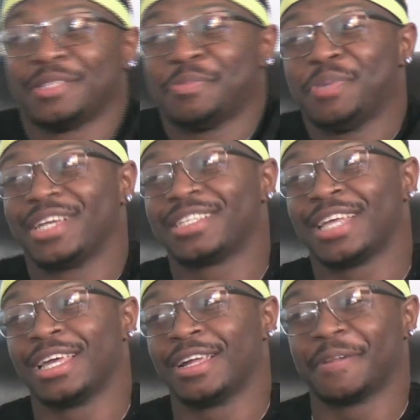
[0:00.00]
a mean, big
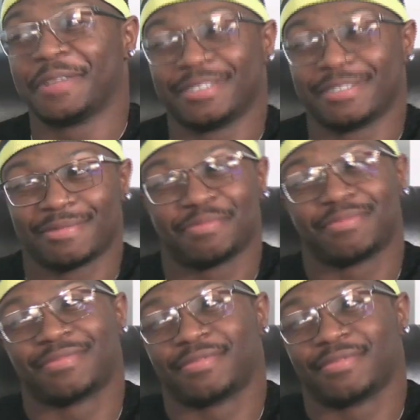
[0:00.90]
thing.
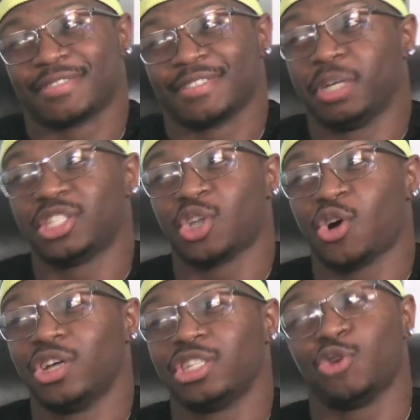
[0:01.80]
But it's all
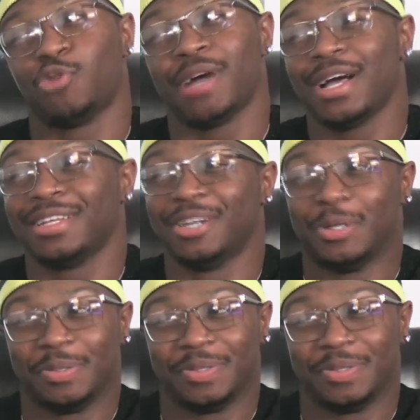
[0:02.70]
it's your mind though. It's my